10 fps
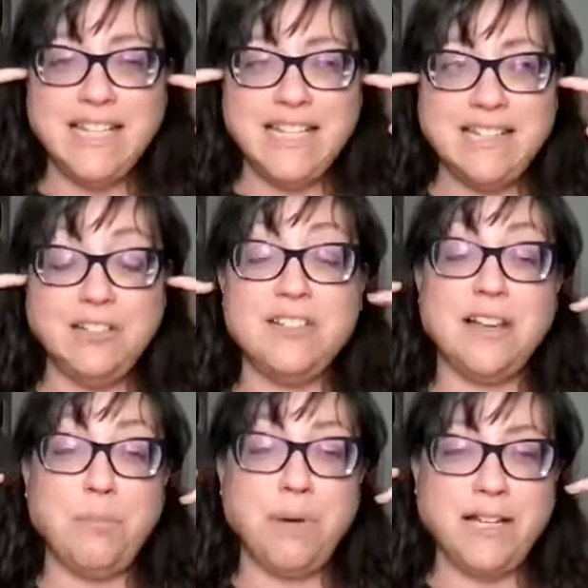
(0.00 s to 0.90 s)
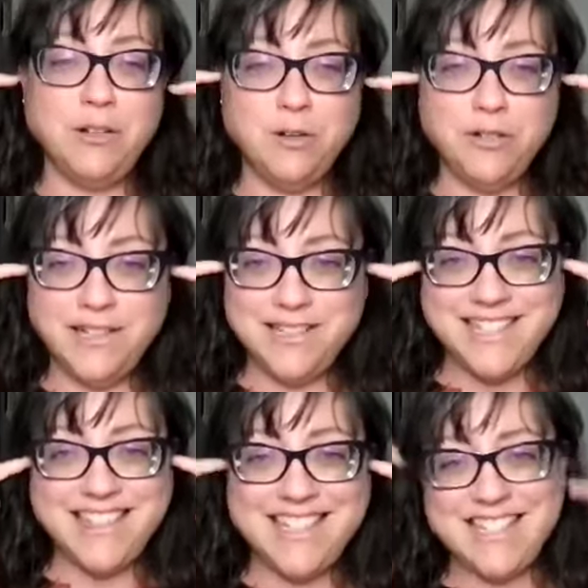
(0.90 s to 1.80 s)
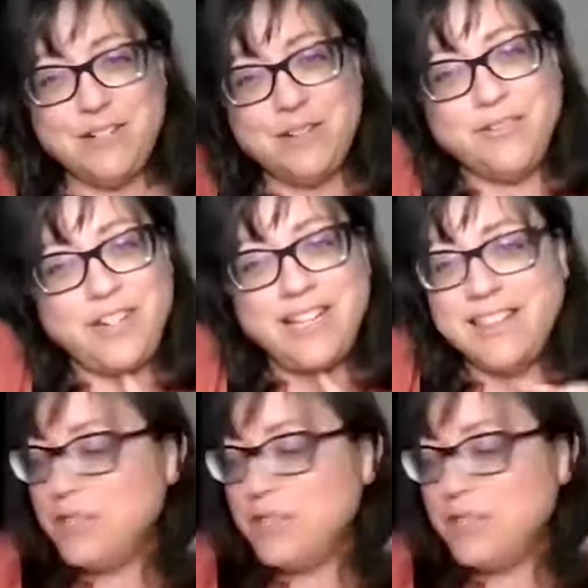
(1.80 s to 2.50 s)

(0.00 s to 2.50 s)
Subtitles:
It looks like a pine cone. It's in the center of your head, this